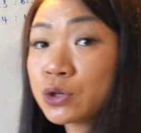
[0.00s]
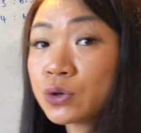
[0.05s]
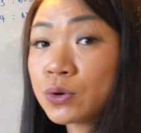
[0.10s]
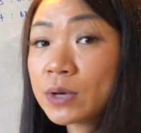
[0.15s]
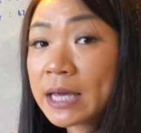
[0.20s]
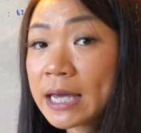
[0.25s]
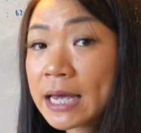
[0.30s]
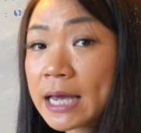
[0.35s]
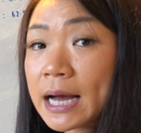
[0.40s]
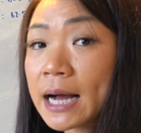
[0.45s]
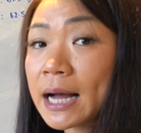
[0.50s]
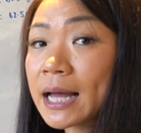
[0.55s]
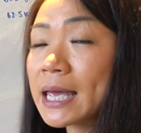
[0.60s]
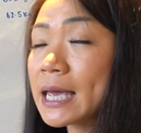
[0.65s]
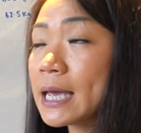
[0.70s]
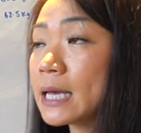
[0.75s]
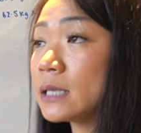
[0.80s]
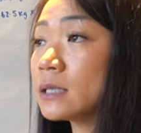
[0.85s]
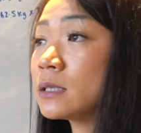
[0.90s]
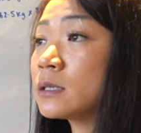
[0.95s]
to here
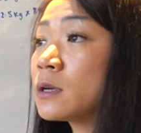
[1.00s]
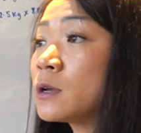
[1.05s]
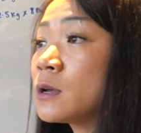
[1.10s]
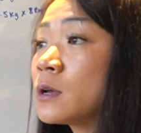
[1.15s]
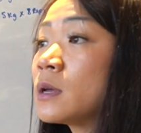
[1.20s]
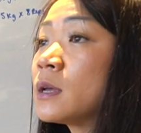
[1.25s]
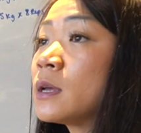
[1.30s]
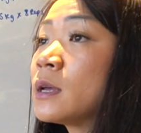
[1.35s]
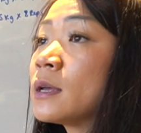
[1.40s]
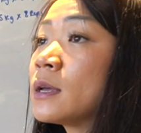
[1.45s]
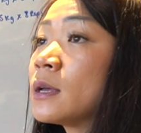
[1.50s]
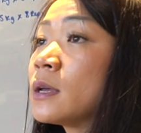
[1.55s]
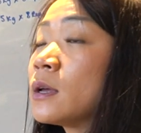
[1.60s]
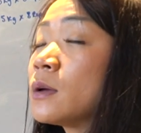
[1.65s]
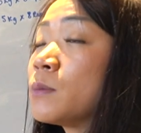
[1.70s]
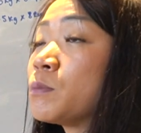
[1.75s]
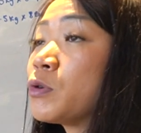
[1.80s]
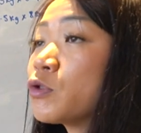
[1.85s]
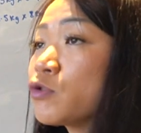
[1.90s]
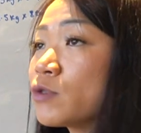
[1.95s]
is
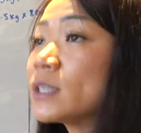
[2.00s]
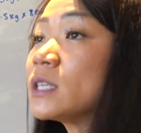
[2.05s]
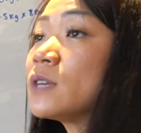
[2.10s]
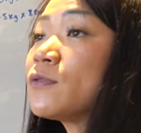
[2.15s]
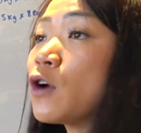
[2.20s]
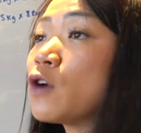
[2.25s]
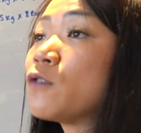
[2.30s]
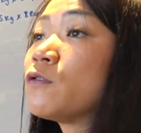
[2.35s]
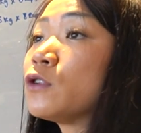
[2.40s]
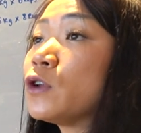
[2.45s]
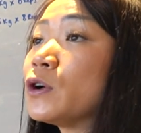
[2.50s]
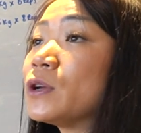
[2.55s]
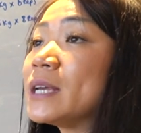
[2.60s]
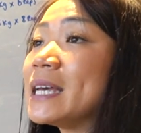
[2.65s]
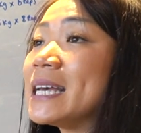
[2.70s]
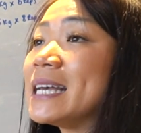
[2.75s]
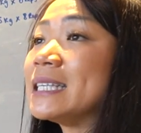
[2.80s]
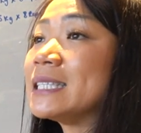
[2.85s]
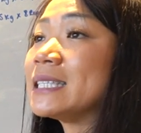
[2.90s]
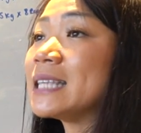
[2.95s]
progressive overload
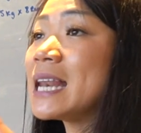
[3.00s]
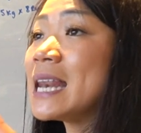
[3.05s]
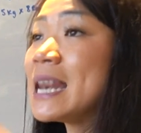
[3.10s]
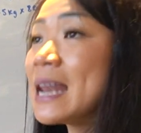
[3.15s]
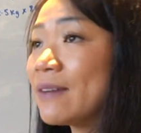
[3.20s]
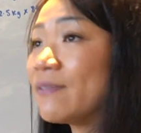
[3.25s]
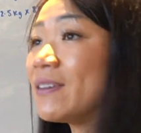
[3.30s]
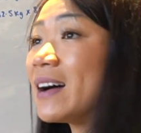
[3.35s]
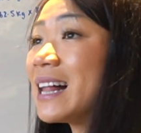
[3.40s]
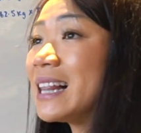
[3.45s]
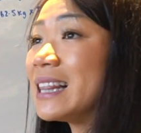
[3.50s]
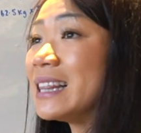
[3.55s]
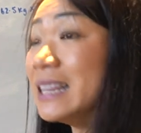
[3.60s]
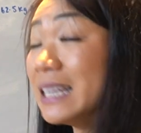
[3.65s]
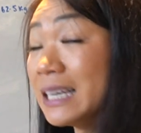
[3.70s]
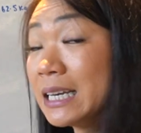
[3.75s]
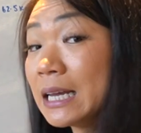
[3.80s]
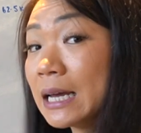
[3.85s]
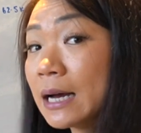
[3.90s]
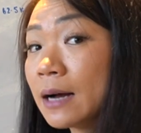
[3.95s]
is never
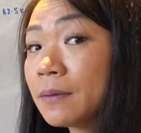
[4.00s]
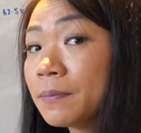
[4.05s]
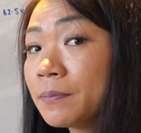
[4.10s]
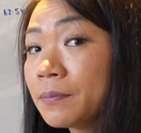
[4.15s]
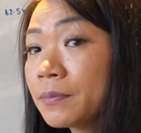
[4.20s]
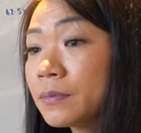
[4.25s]
linear.